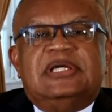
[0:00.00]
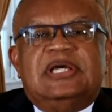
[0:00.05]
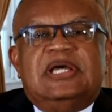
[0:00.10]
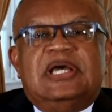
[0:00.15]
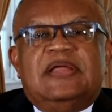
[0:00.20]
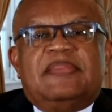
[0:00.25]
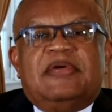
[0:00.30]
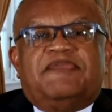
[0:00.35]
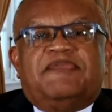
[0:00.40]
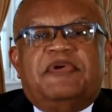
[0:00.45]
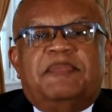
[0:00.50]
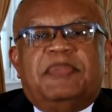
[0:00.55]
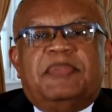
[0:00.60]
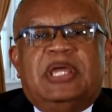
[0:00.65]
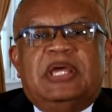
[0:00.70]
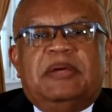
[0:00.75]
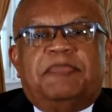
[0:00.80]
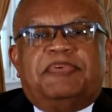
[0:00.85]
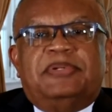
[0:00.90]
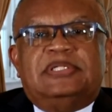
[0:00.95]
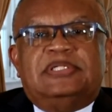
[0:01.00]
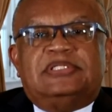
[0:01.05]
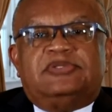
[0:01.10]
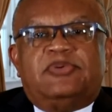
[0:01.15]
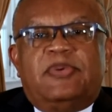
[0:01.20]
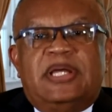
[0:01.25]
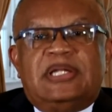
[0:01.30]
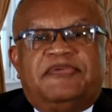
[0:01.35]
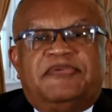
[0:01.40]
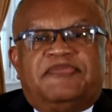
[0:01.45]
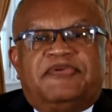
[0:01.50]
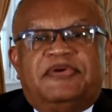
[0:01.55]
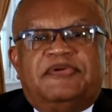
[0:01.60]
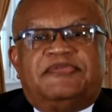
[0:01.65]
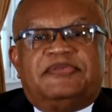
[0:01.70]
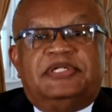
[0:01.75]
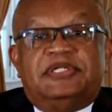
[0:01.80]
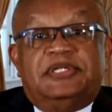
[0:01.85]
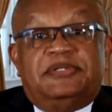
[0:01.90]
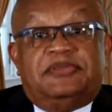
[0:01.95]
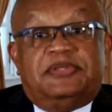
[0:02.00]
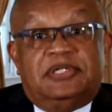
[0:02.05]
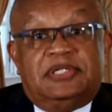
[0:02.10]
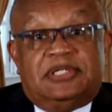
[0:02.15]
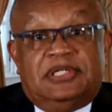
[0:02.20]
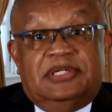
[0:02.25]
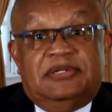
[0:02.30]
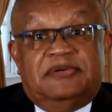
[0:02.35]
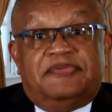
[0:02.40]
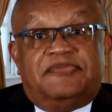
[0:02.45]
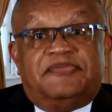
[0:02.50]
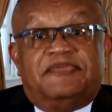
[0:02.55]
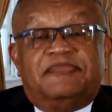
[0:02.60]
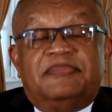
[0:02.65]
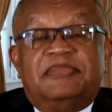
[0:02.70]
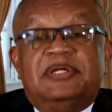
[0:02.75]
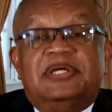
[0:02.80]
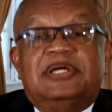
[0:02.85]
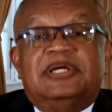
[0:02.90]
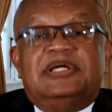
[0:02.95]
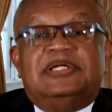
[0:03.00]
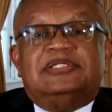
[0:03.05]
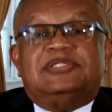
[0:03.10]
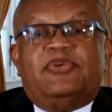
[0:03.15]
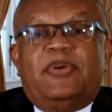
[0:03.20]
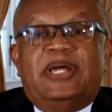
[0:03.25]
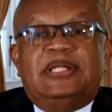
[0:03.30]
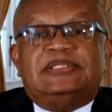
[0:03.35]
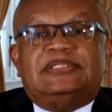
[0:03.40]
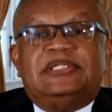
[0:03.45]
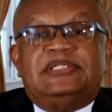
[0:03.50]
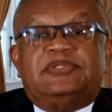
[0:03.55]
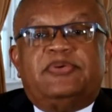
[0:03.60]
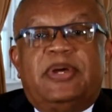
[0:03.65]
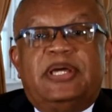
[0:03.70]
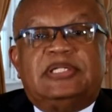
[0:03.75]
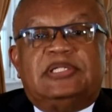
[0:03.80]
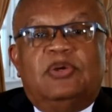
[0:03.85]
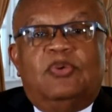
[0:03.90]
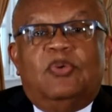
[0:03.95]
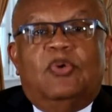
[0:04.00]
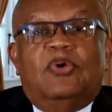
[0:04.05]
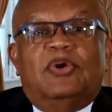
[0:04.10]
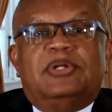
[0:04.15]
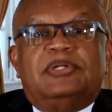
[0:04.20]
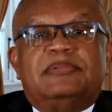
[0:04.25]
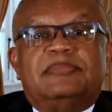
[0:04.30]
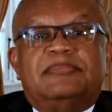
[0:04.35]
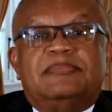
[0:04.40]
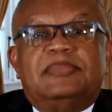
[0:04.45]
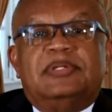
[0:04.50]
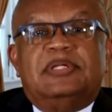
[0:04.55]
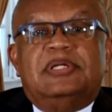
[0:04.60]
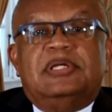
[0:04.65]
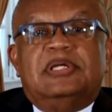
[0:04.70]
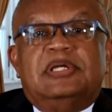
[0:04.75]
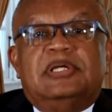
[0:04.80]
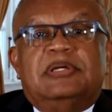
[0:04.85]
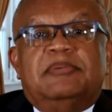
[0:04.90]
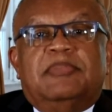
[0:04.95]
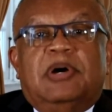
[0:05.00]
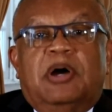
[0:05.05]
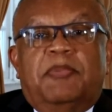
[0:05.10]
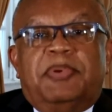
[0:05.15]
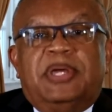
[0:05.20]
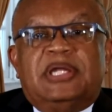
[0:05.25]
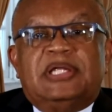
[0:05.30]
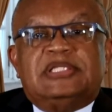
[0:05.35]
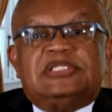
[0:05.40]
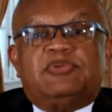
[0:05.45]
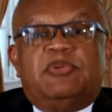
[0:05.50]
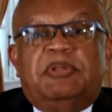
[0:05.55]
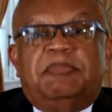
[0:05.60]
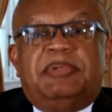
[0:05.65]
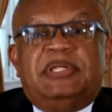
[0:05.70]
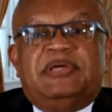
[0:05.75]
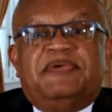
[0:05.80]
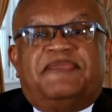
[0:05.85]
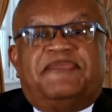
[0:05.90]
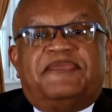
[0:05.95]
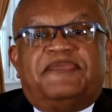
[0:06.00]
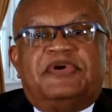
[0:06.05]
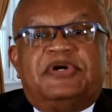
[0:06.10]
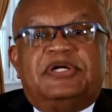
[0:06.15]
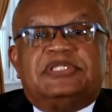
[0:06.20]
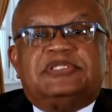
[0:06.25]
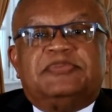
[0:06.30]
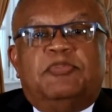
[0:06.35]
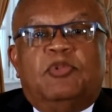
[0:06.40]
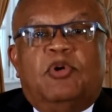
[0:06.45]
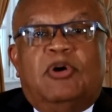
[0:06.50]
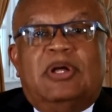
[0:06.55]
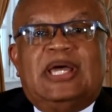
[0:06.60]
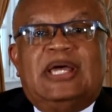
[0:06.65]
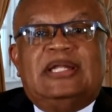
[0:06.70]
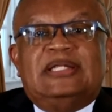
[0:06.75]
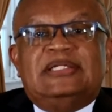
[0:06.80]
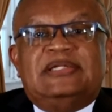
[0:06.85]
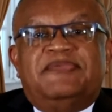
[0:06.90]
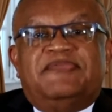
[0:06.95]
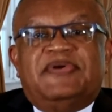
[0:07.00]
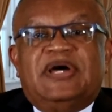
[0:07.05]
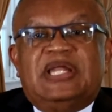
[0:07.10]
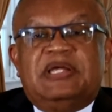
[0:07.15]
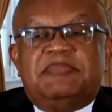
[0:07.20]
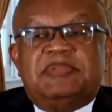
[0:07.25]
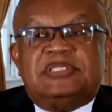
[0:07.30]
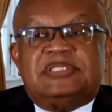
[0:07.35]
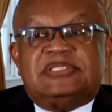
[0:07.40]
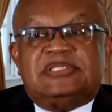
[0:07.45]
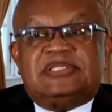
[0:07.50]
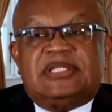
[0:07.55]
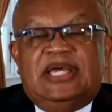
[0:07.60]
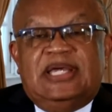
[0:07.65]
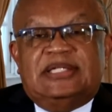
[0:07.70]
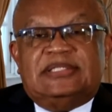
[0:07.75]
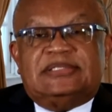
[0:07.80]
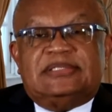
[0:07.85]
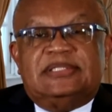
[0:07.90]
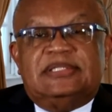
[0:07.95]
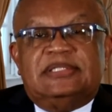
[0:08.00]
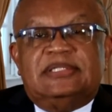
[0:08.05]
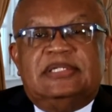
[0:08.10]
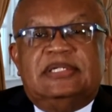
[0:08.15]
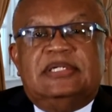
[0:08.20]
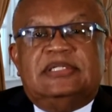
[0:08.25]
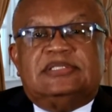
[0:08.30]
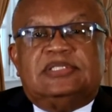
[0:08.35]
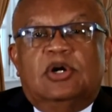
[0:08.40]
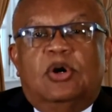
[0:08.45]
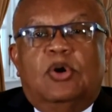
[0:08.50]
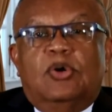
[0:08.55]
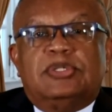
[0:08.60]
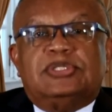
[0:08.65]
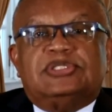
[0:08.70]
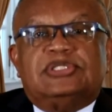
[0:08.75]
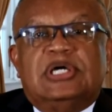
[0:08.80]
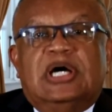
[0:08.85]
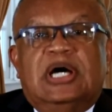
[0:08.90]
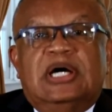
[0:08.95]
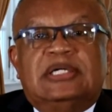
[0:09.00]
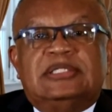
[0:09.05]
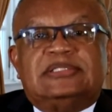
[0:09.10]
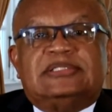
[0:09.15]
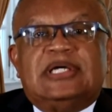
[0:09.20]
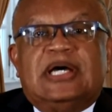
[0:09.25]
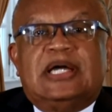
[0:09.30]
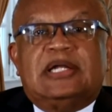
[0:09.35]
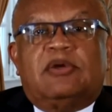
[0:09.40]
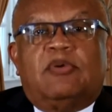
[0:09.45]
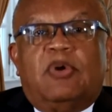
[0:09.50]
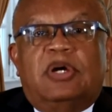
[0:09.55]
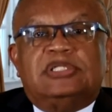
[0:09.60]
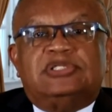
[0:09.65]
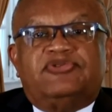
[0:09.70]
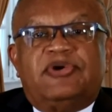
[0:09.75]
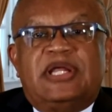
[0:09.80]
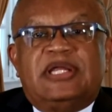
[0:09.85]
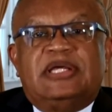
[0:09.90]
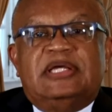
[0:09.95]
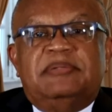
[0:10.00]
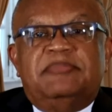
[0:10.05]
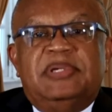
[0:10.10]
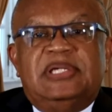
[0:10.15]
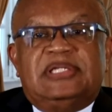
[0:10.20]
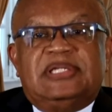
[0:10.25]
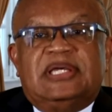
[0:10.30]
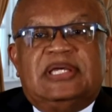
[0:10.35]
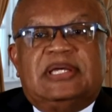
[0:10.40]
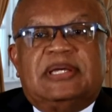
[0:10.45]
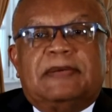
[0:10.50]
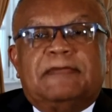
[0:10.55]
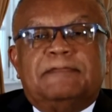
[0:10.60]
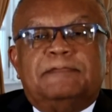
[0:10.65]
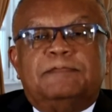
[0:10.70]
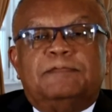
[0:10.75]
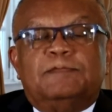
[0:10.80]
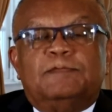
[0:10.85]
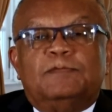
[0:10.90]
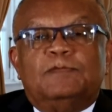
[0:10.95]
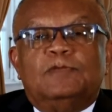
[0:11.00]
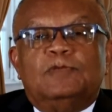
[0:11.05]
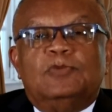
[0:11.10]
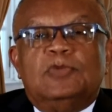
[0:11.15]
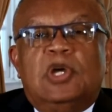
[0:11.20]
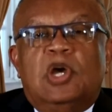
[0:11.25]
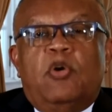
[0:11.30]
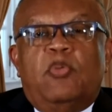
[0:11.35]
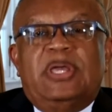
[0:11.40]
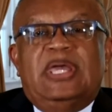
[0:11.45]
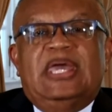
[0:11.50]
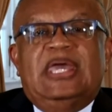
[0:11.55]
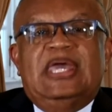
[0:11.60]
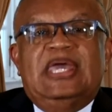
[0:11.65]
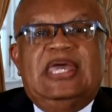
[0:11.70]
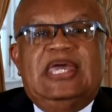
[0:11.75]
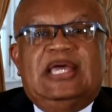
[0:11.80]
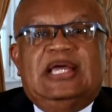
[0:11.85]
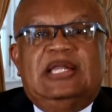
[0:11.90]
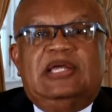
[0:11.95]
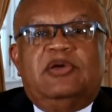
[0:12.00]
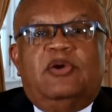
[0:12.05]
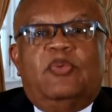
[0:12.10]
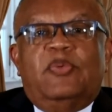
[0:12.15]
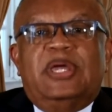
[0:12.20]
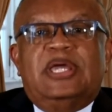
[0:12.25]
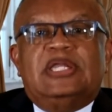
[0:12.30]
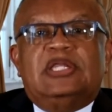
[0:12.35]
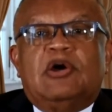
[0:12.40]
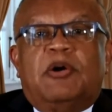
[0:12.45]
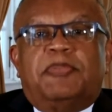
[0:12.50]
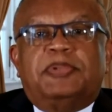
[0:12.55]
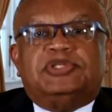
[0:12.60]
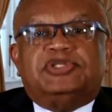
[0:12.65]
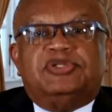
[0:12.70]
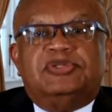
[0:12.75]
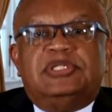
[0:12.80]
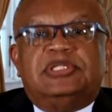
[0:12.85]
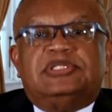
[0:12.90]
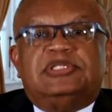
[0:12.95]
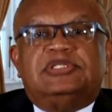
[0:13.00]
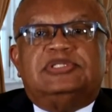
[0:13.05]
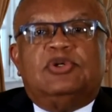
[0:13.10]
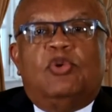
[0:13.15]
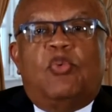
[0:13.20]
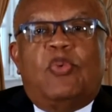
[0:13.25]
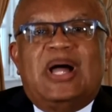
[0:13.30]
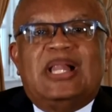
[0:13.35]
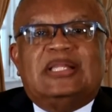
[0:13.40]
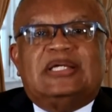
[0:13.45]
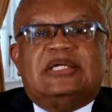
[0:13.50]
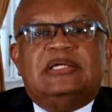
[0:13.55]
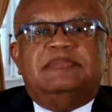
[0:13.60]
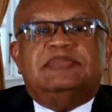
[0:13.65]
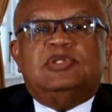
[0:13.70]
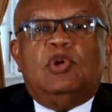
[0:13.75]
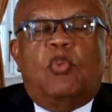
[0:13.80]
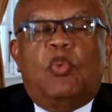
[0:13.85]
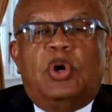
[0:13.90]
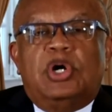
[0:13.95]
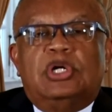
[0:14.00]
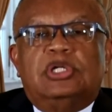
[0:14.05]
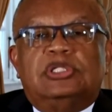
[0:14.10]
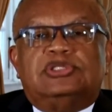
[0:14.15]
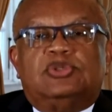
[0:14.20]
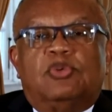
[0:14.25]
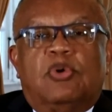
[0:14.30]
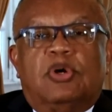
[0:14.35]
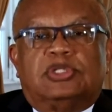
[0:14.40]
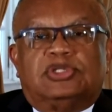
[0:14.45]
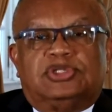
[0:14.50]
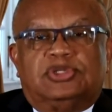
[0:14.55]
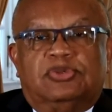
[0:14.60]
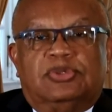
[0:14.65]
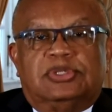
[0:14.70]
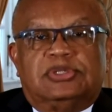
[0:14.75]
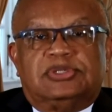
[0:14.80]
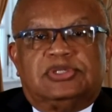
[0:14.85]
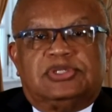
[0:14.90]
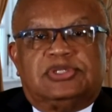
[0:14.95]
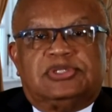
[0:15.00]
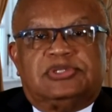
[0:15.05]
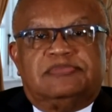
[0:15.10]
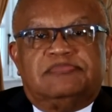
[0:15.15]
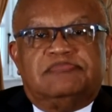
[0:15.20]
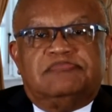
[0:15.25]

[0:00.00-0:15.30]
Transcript: that from April the 25th to the 30th, 2021, Barbados will be the first small island development state to host the UNCTAD quadrennial meeting. We eagerly await the opportunity to welcome the world to our shores.